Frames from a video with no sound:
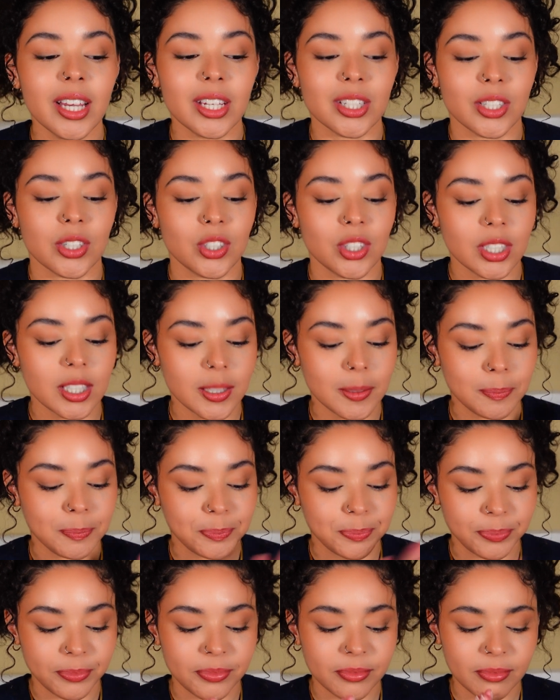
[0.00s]
So just
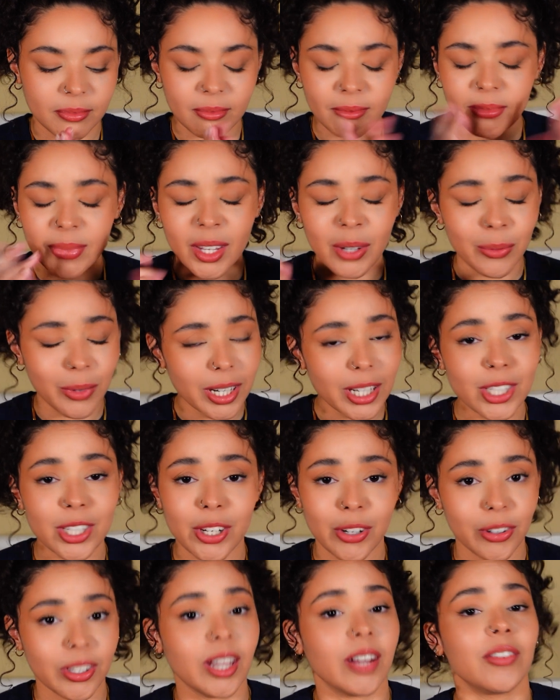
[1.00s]
wanted to
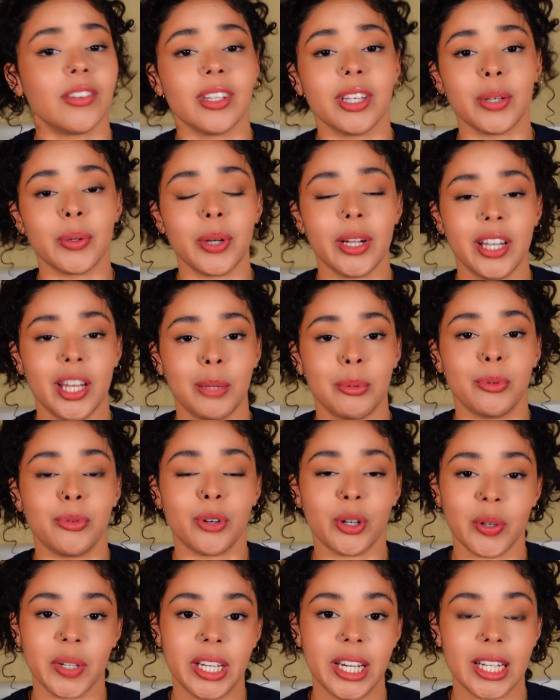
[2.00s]
know that really quickly
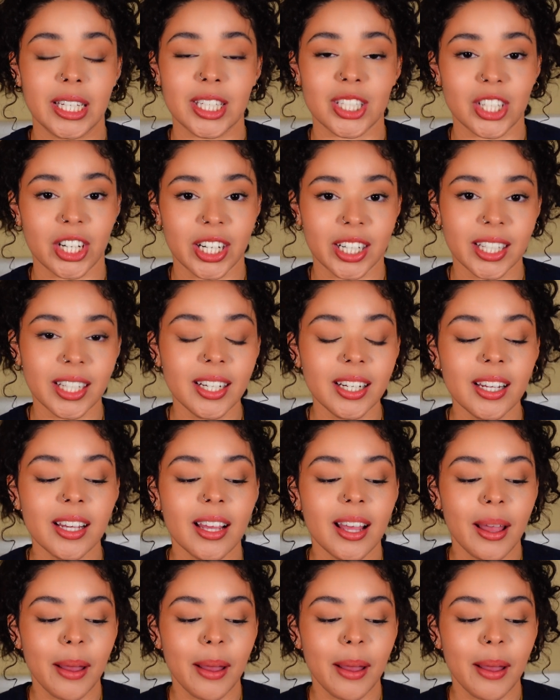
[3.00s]
before we get started.